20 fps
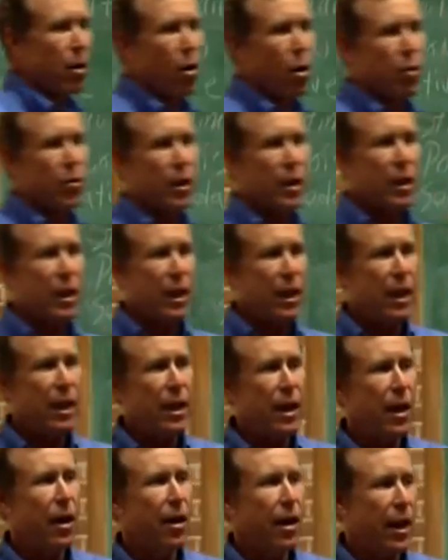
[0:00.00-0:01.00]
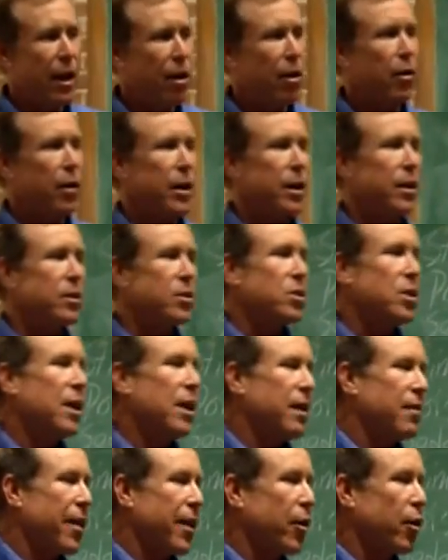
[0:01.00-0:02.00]
are the key areas
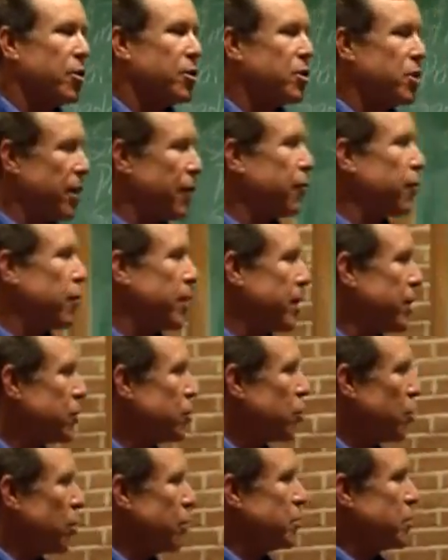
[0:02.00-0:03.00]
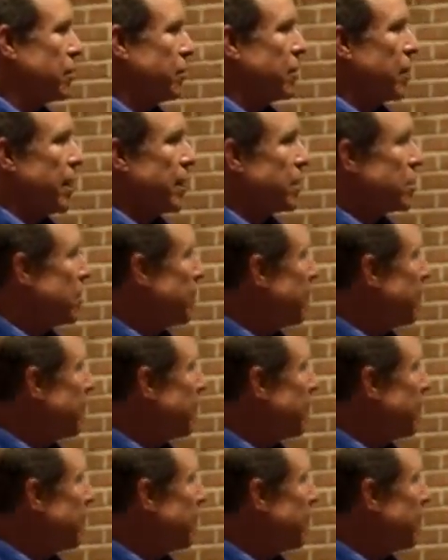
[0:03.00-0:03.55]
that are different in terms of this.